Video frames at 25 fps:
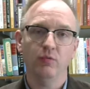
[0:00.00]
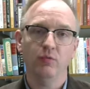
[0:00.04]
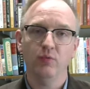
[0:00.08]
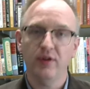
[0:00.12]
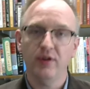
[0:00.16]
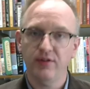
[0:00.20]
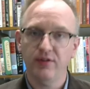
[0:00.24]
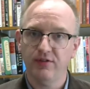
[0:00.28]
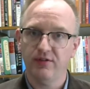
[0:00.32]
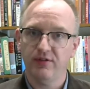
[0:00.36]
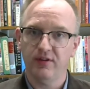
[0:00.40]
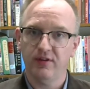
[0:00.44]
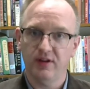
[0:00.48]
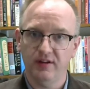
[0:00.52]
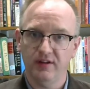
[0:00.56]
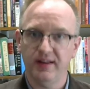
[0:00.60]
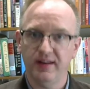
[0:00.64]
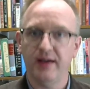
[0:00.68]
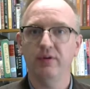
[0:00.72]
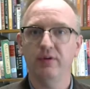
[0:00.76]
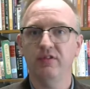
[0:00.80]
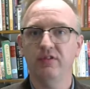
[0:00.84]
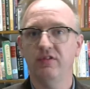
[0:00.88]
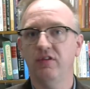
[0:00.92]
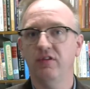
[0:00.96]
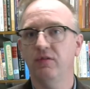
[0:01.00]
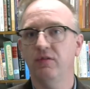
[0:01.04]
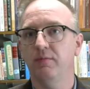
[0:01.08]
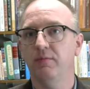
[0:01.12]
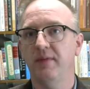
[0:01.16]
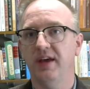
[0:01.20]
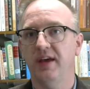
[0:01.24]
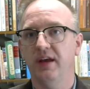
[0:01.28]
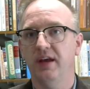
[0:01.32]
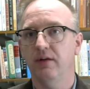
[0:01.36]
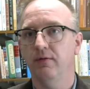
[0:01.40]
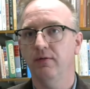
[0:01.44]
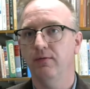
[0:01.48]
with allowances
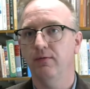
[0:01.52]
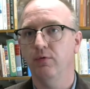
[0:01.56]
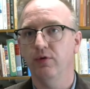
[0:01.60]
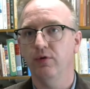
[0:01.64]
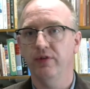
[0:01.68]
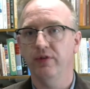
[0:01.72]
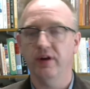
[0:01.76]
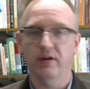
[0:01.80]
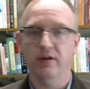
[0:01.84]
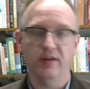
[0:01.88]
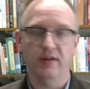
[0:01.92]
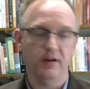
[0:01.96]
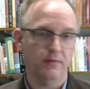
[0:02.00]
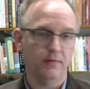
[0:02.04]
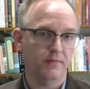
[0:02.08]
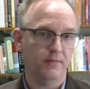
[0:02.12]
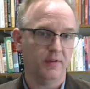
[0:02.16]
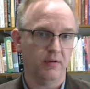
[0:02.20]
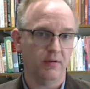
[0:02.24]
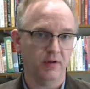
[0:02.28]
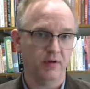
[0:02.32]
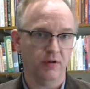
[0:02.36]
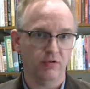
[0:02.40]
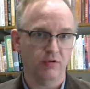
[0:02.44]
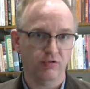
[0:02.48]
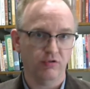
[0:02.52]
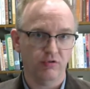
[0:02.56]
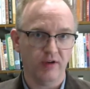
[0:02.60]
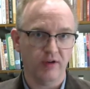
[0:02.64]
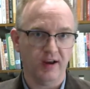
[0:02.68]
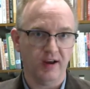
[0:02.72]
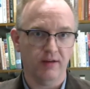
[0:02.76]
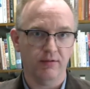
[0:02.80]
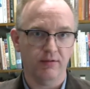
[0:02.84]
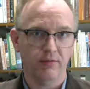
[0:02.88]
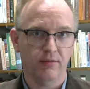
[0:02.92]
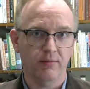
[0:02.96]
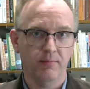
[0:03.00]
made for their inferior
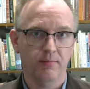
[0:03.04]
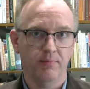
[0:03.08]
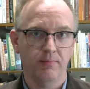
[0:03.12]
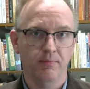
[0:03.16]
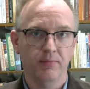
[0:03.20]
strength.